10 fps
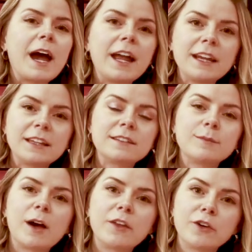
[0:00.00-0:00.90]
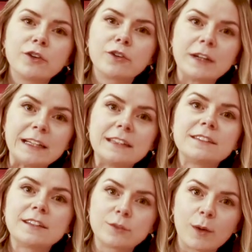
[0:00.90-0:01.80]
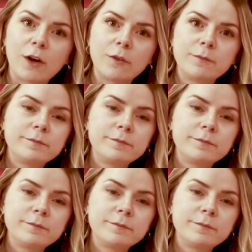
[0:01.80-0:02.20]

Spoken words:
adding in some other ingredients as well.